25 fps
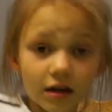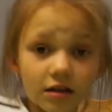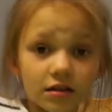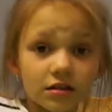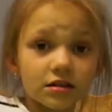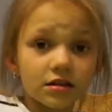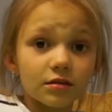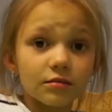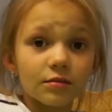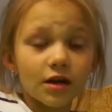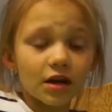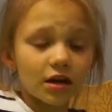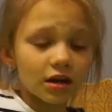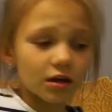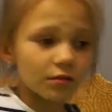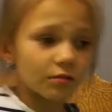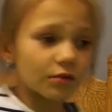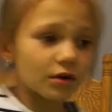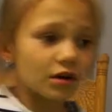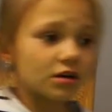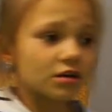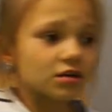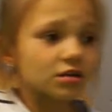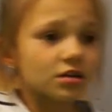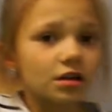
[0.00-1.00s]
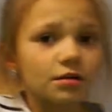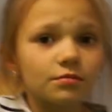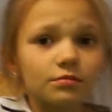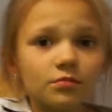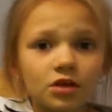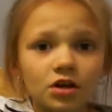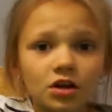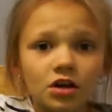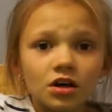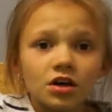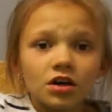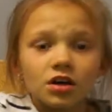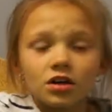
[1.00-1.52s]
to make your butter slime
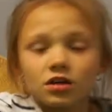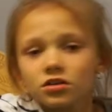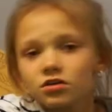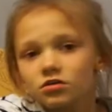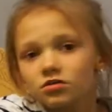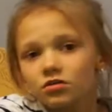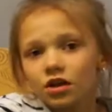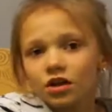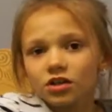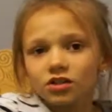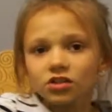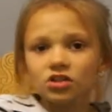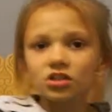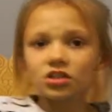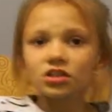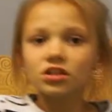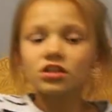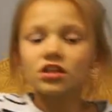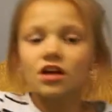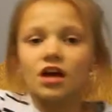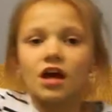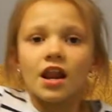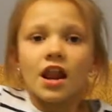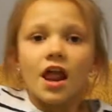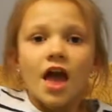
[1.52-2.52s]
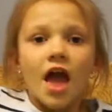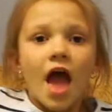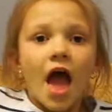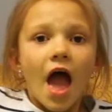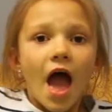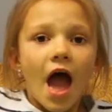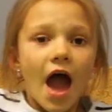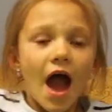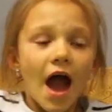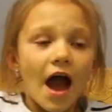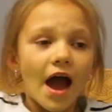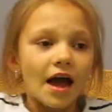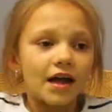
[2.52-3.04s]
stretchy, then
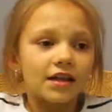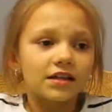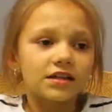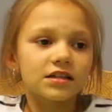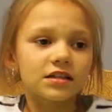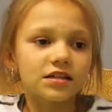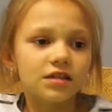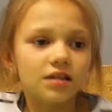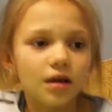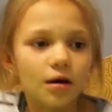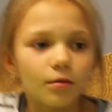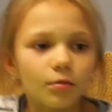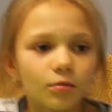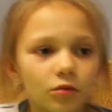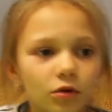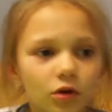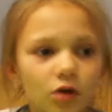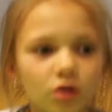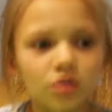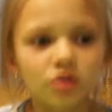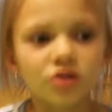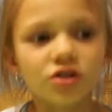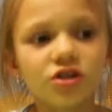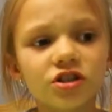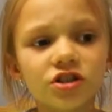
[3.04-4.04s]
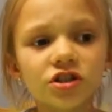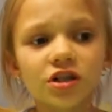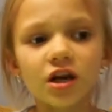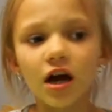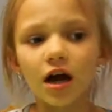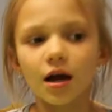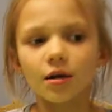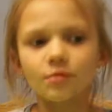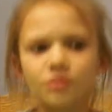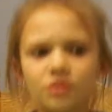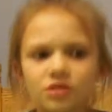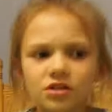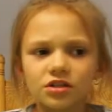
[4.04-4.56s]
add some lotion.
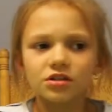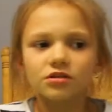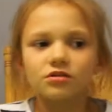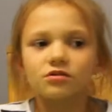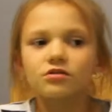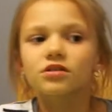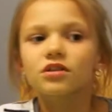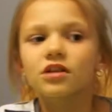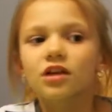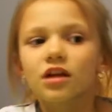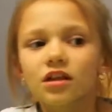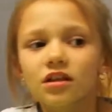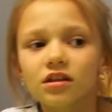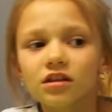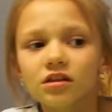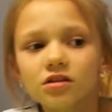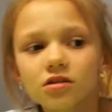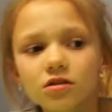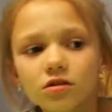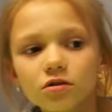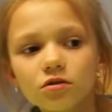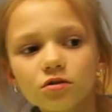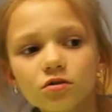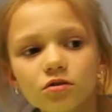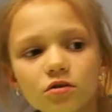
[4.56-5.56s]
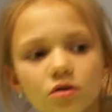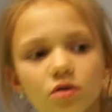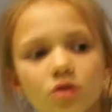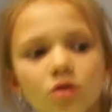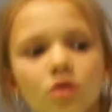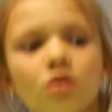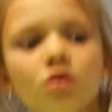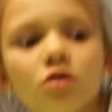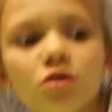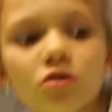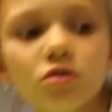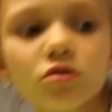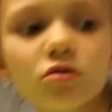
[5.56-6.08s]
I'm just using this
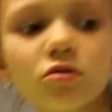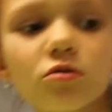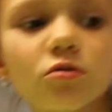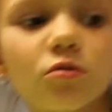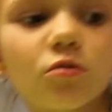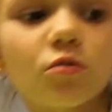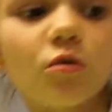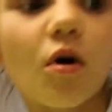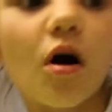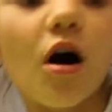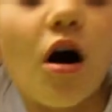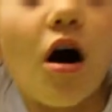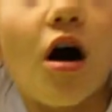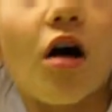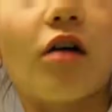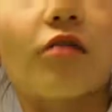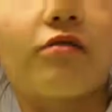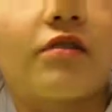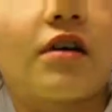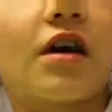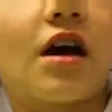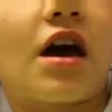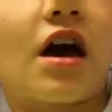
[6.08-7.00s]
Suave